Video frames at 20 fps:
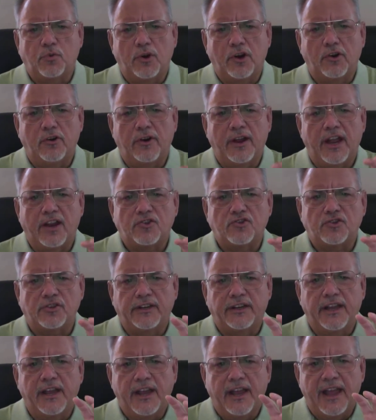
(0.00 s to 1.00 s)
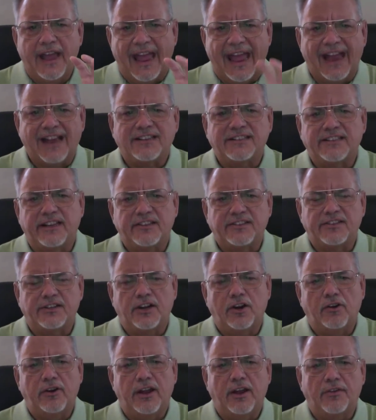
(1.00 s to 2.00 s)
where actually accessing
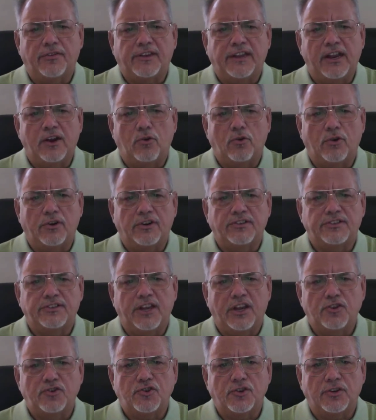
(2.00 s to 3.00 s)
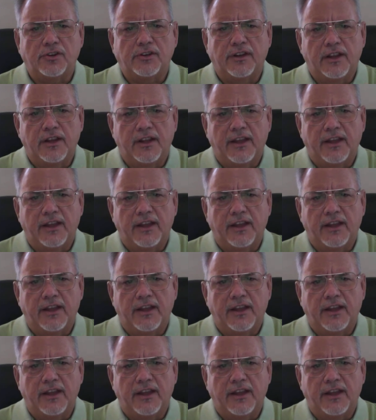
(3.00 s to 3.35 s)
our healthcare organization